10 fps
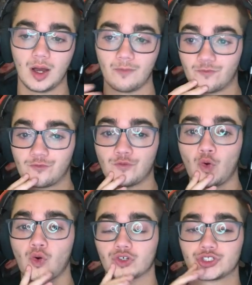
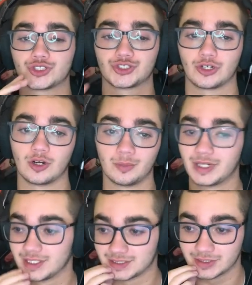For sure,
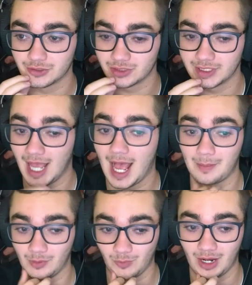because literally
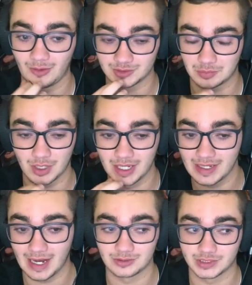happened when I was playing,
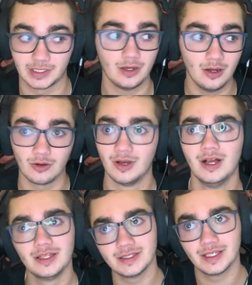and I was like, oh,
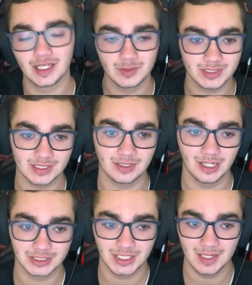the enemy's
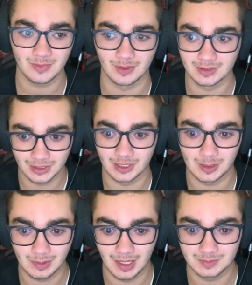chamber literally
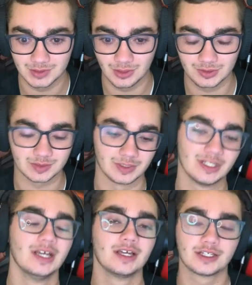popped his ultimate.
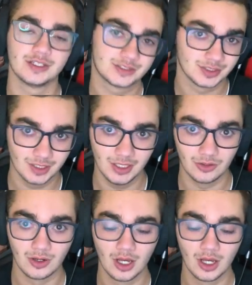Good to know.